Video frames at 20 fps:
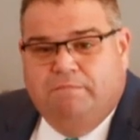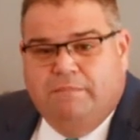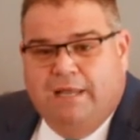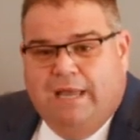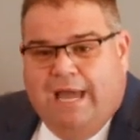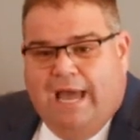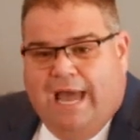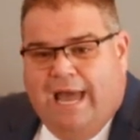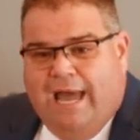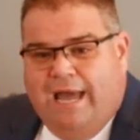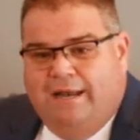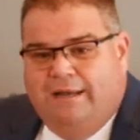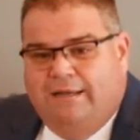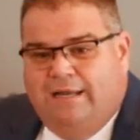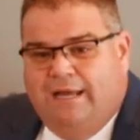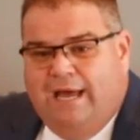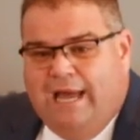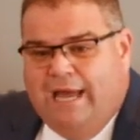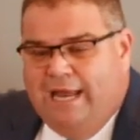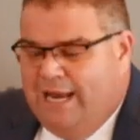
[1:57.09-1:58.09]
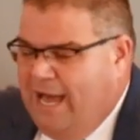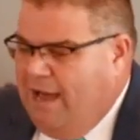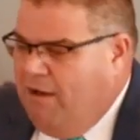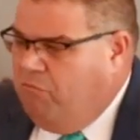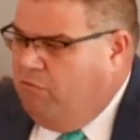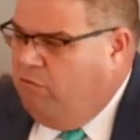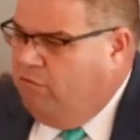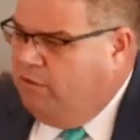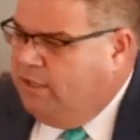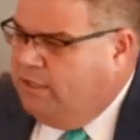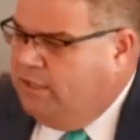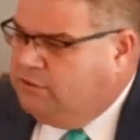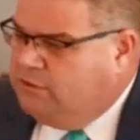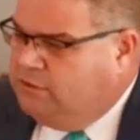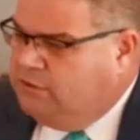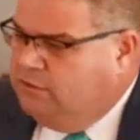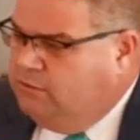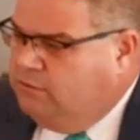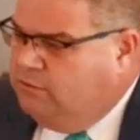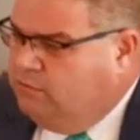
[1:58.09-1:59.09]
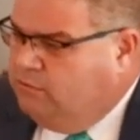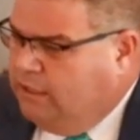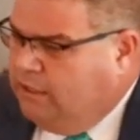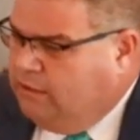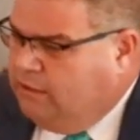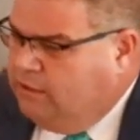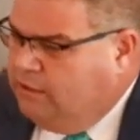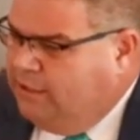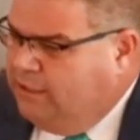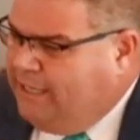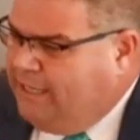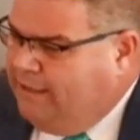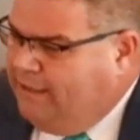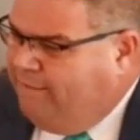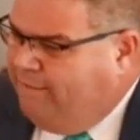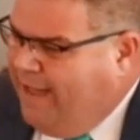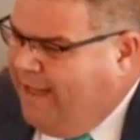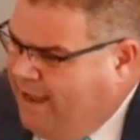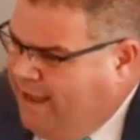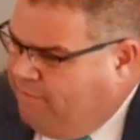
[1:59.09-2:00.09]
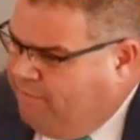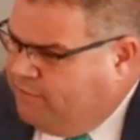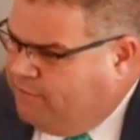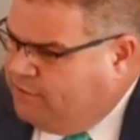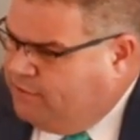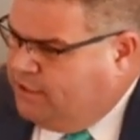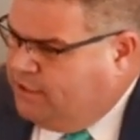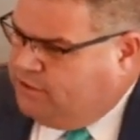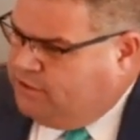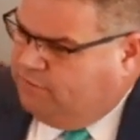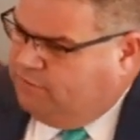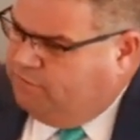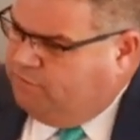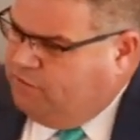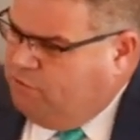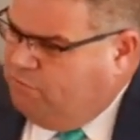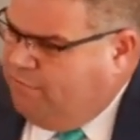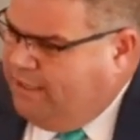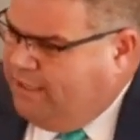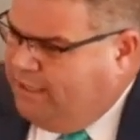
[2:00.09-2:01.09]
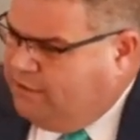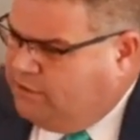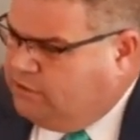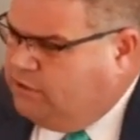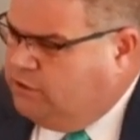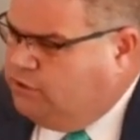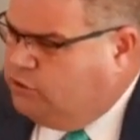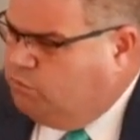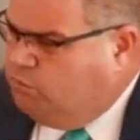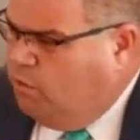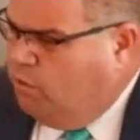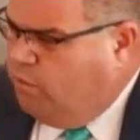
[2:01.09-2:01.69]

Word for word: And, uh, and I want us to uh, look at that for just a few minutes this morning